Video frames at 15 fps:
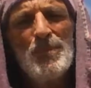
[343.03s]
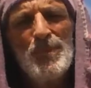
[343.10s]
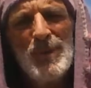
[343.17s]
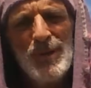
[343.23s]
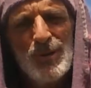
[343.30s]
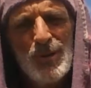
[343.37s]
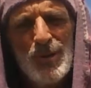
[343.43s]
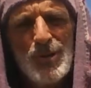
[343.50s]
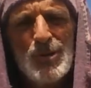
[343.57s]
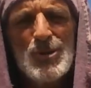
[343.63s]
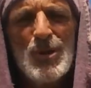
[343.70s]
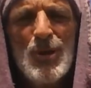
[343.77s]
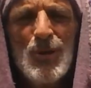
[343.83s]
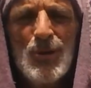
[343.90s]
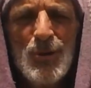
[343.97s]

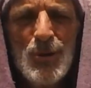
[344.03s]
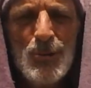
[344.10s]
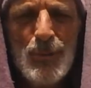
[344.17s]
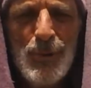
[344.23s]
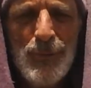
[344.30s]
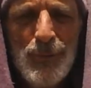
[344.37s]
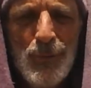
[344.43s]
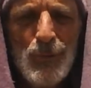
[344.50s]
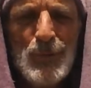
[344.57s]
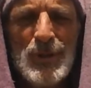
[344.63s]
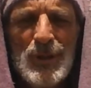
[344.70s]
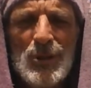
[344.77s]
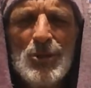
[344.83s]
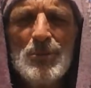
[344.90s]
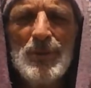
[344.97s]
because you're
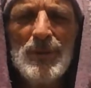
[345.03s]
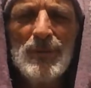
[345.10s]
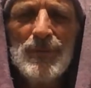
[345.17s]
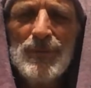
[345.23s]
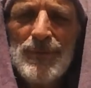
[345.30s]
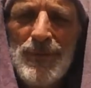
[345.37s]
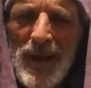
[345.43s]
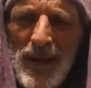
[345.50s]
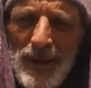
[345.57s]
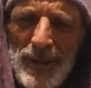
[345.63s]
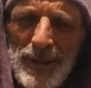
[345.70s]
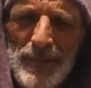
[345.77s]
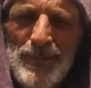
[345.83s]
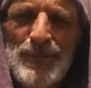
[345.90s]
refusing to be fed.